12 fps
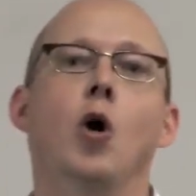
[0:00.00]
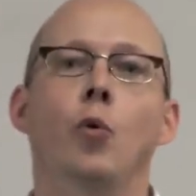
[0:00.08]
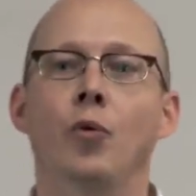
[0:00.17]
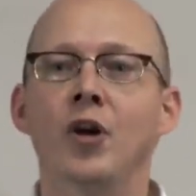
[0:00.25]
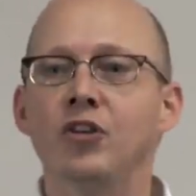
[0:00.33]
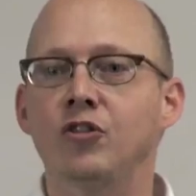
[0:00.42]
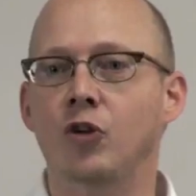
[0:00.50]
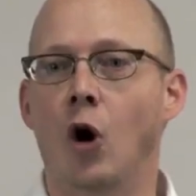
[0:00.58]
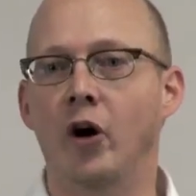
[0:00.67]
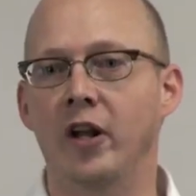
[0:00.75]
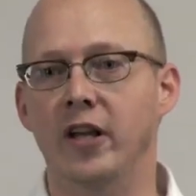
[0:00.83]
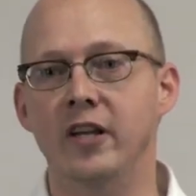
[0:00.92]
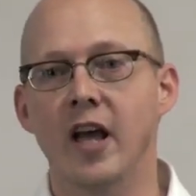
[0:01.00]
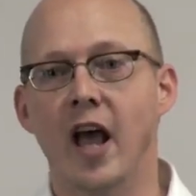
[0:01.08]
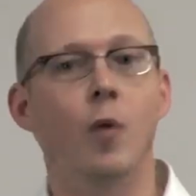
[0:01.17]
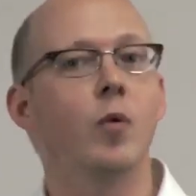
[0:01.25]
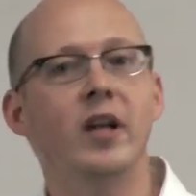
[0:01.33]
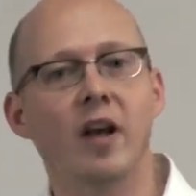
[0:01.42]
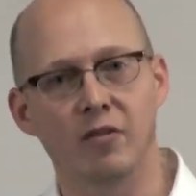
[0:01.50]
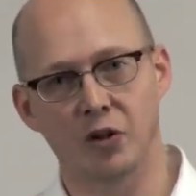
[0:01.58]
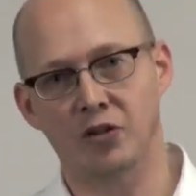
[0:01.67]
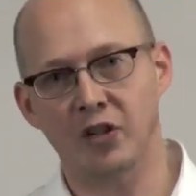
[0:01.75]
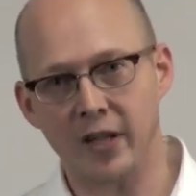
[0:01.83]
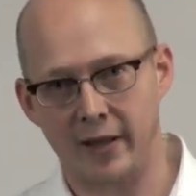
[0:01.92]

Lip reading: restart it, and we never see